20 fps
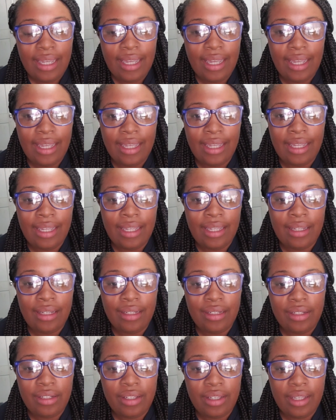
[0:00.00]

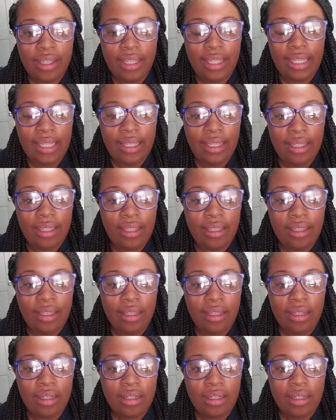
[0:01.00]
and he,